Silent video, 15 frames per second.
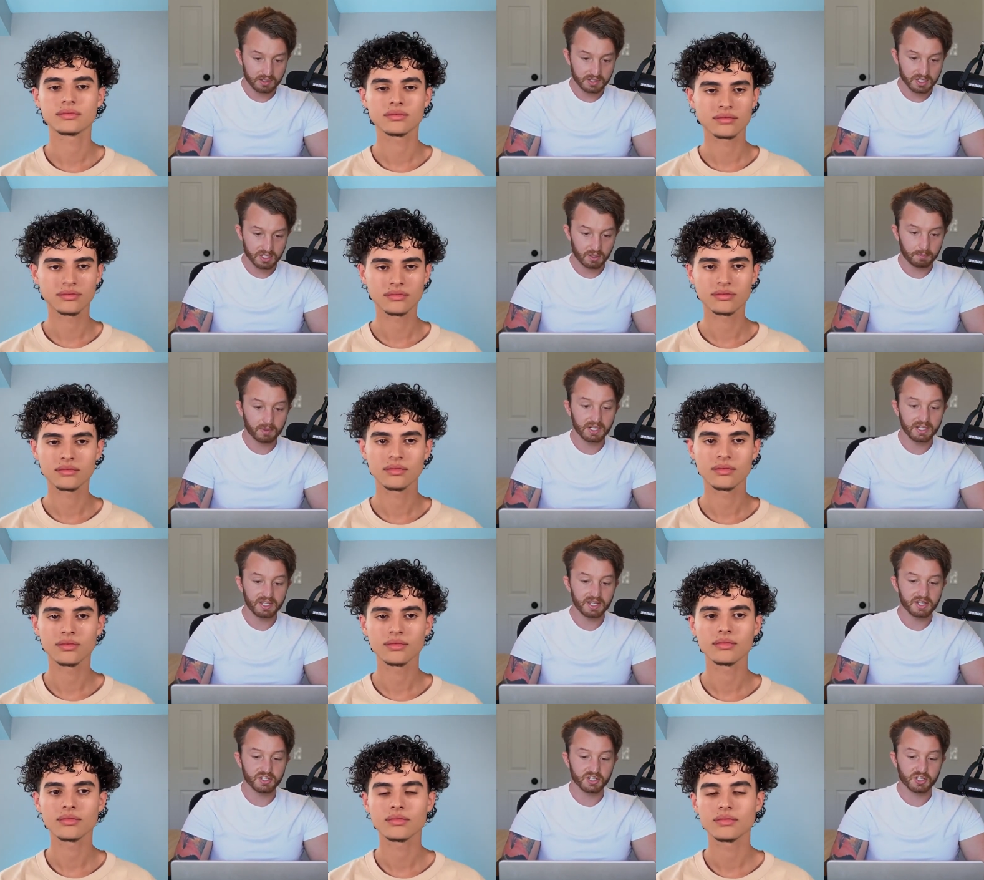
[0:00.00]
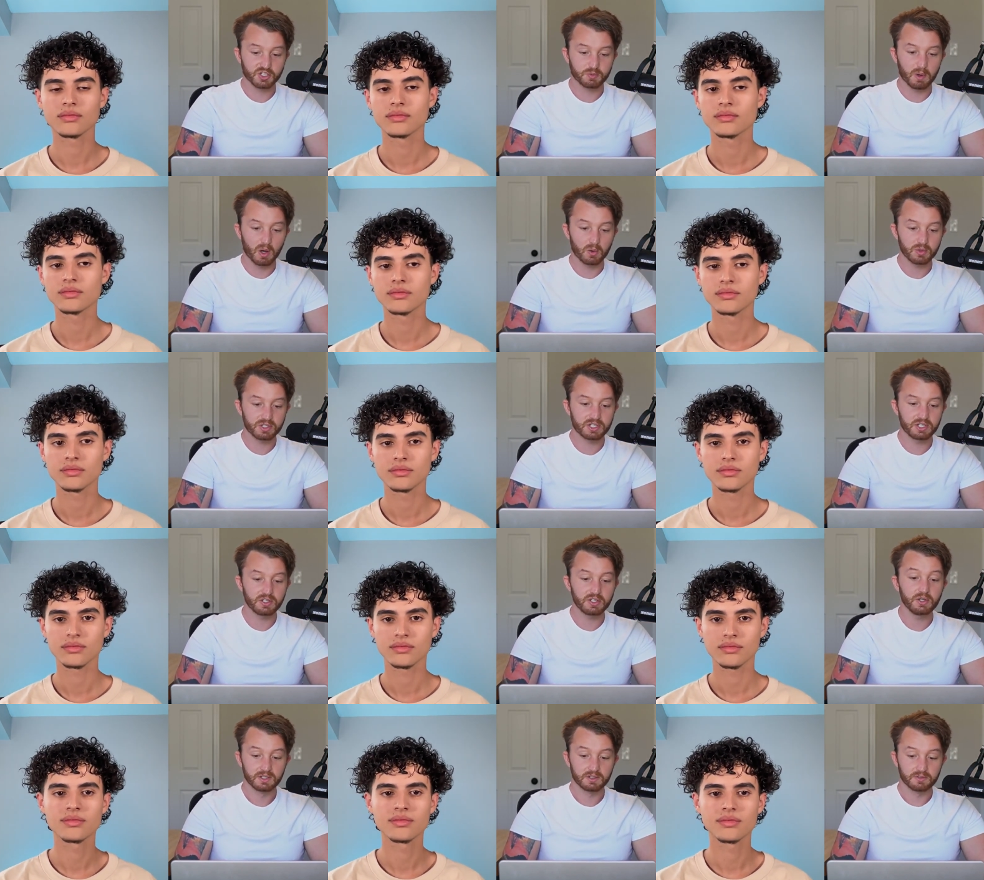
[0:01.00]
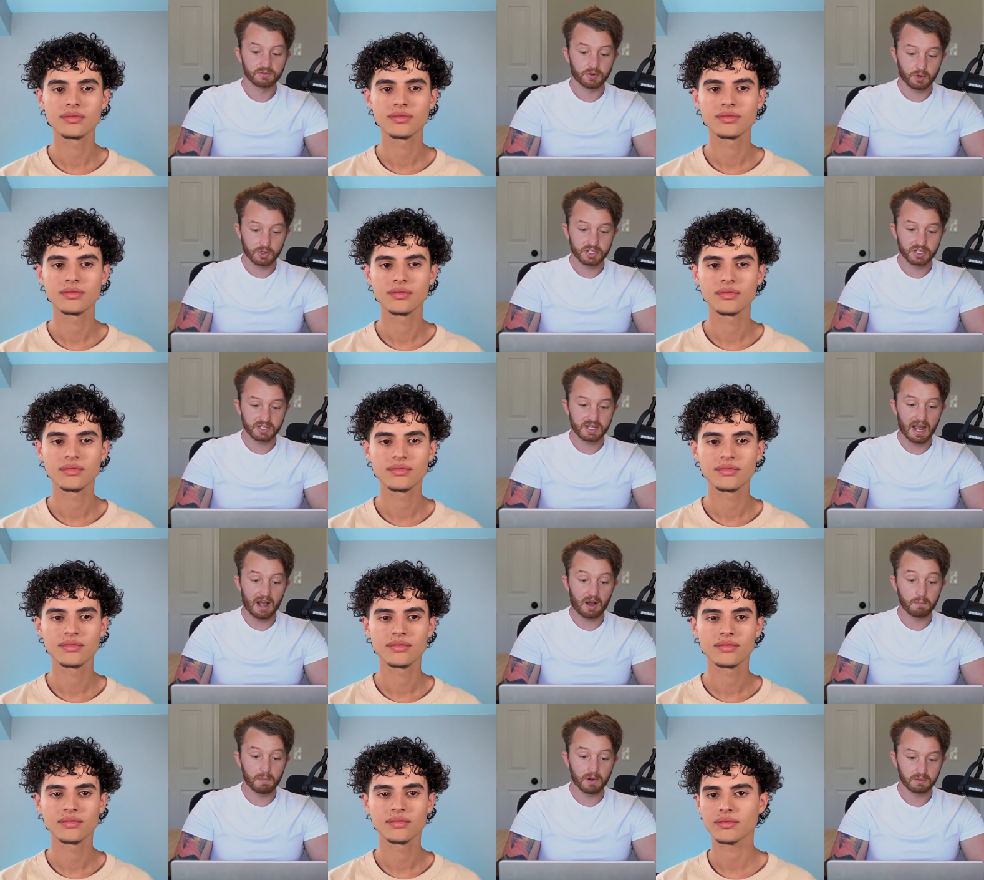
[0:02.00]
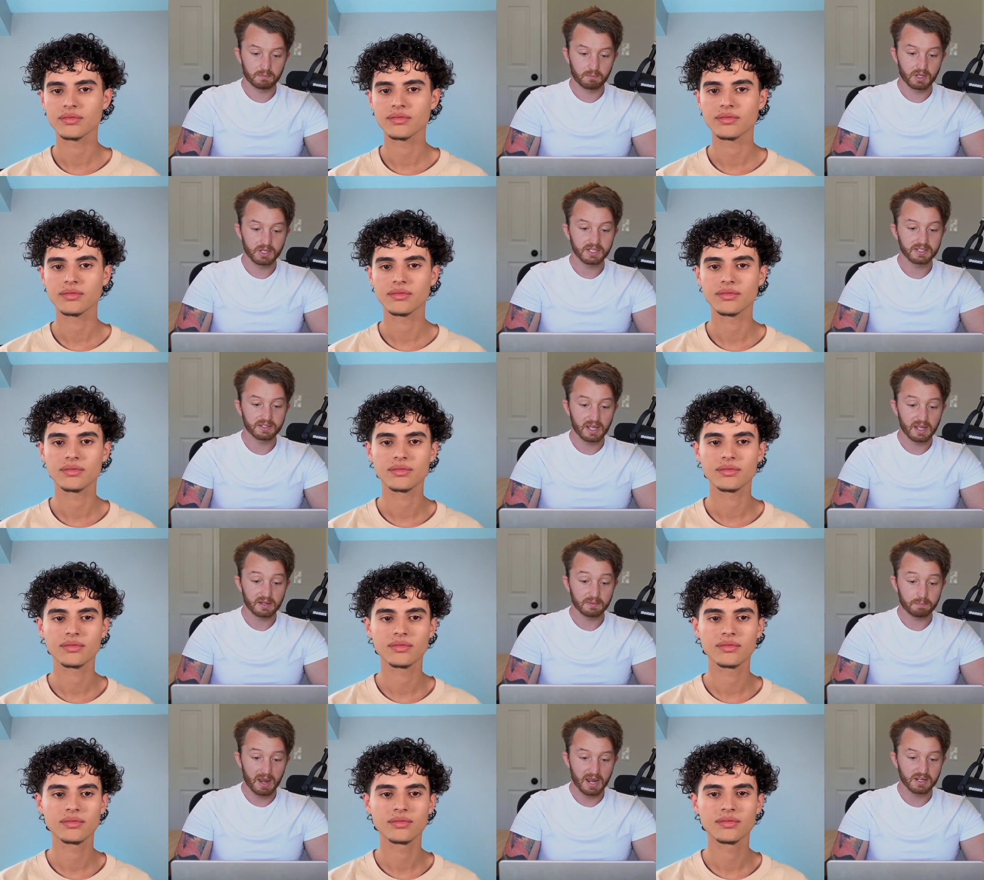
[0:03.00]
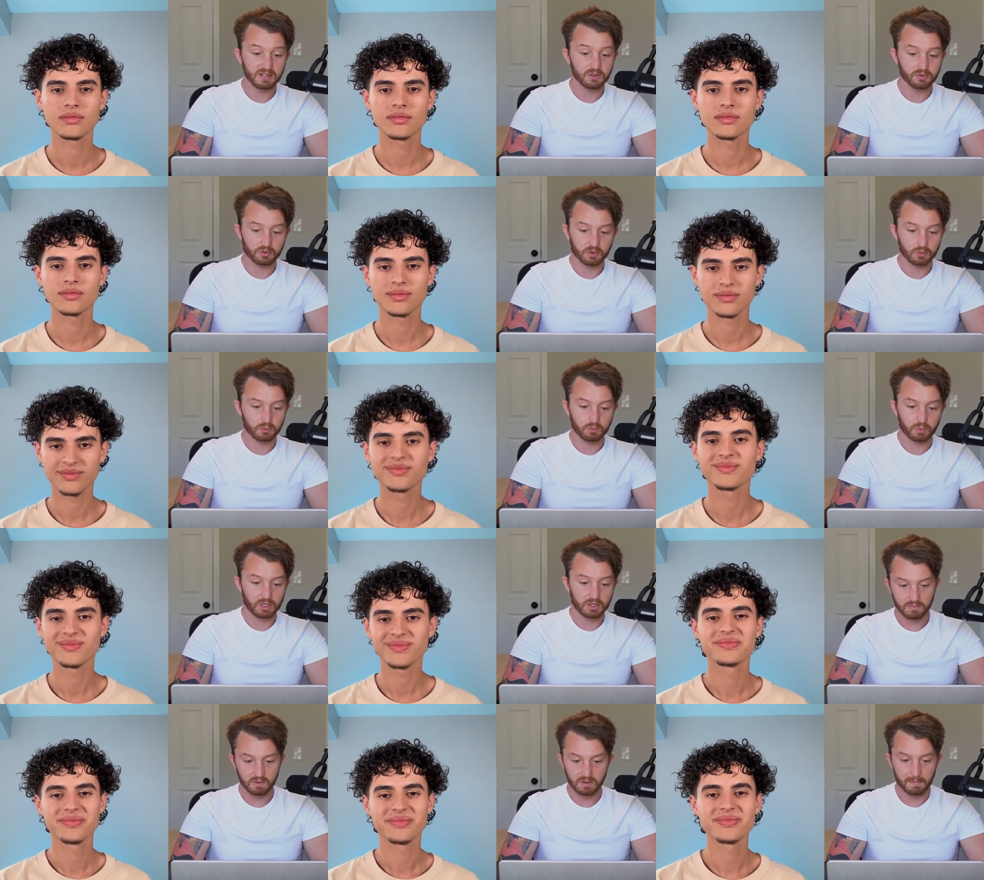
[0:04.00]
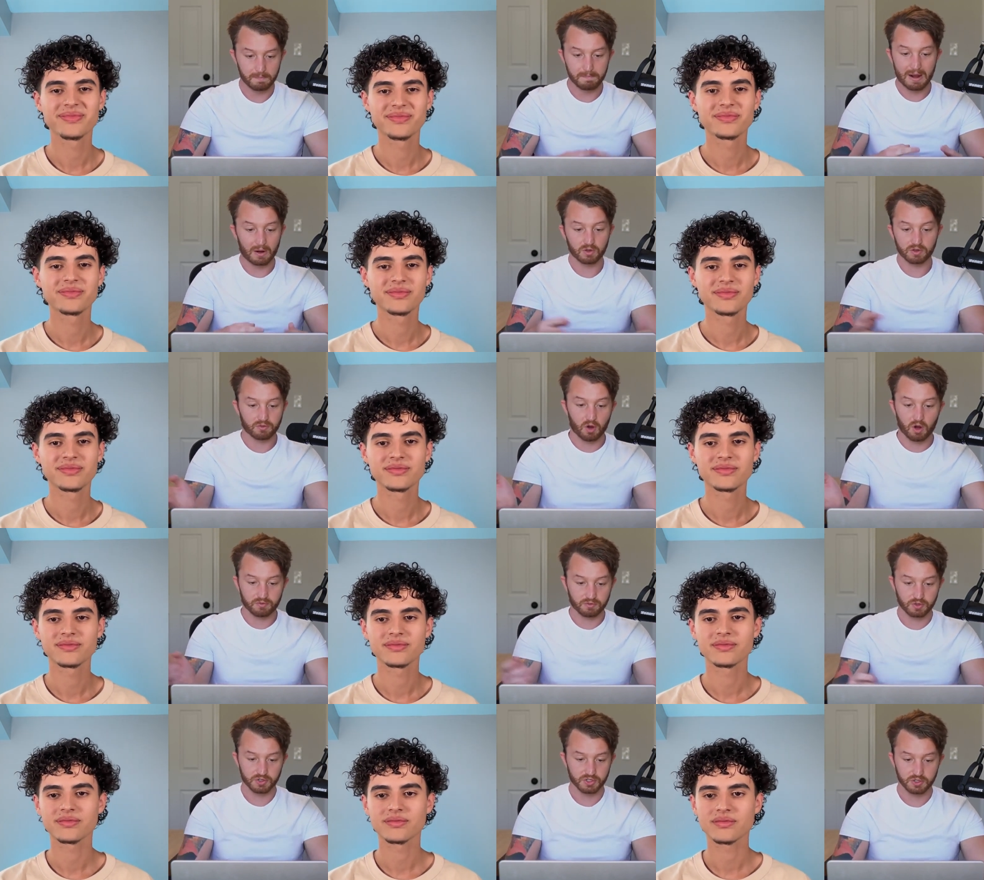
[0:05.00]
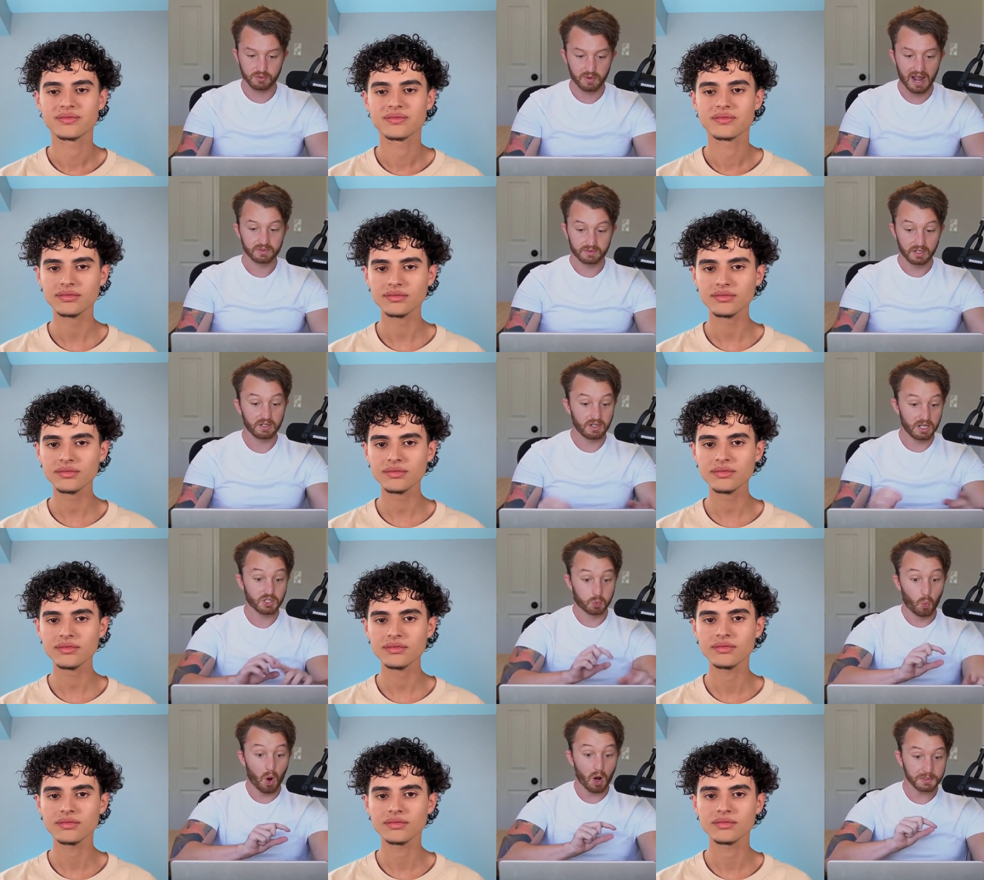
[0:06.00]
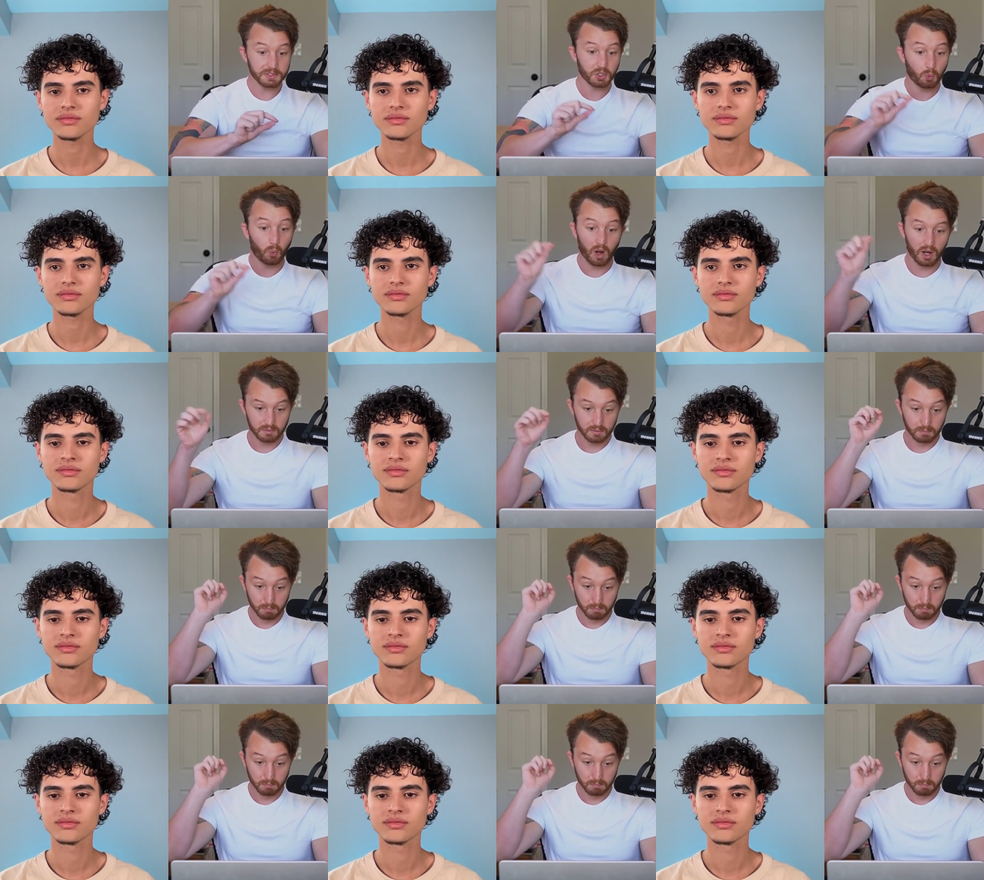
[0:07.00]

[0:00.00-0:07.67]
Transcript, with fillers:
Speaker 1: somebody is exposed to you versus how much much money they pay you for whatever amount of offers you have. It's one-to-one.